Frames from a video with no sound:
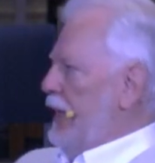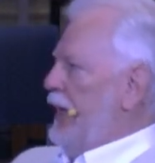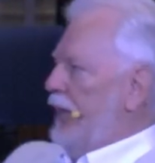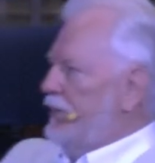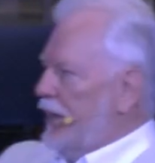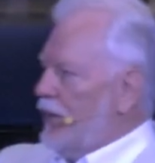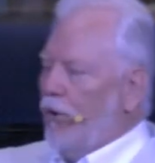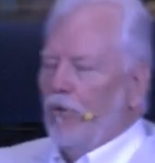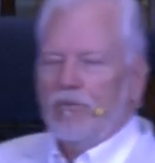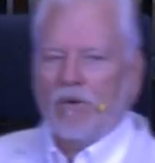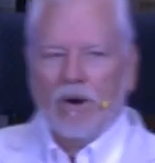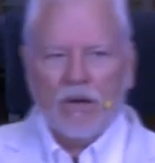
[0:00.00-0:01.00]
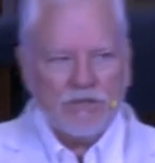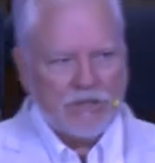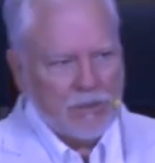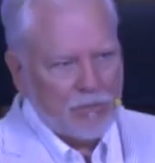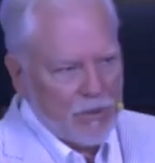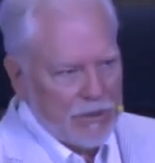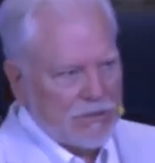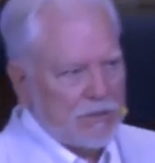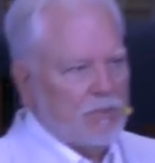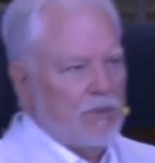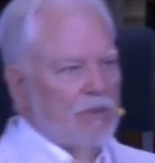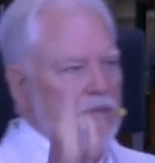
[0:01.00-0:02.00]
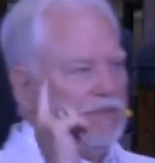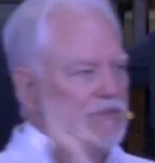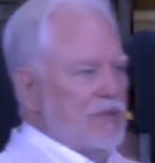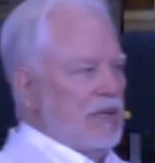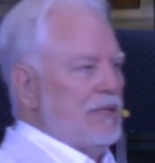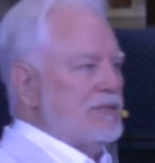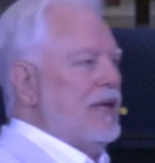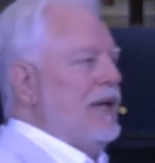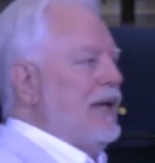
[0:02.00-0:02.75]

And that overarching principle is this